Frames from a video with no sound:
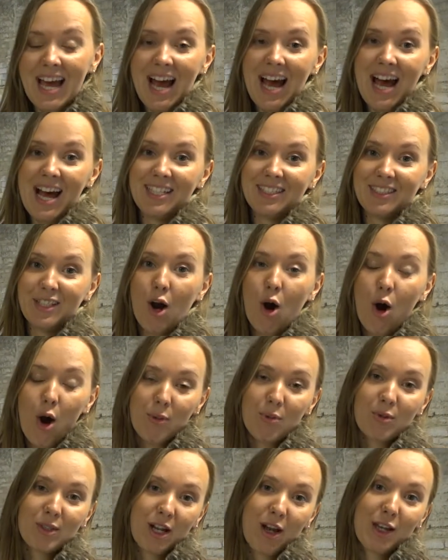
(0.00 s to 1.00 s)
and I
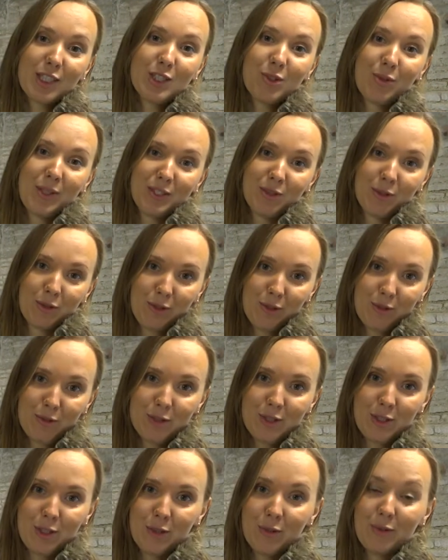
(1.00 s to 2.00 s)
would like to
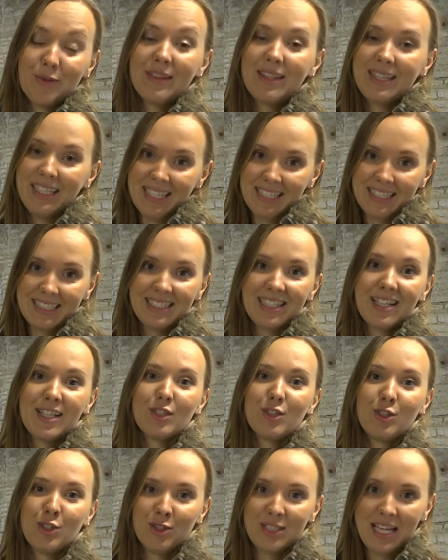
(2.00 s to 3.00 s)
introduce you these
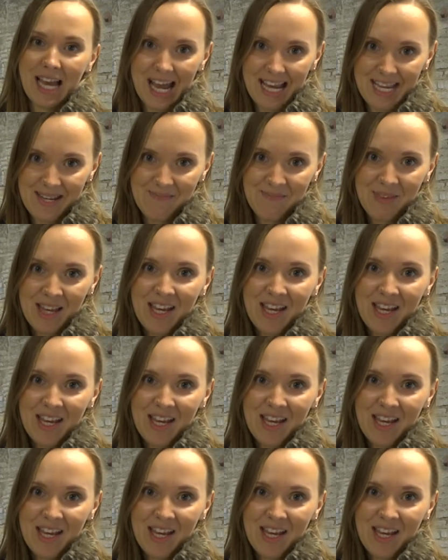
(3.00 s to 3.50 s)
today.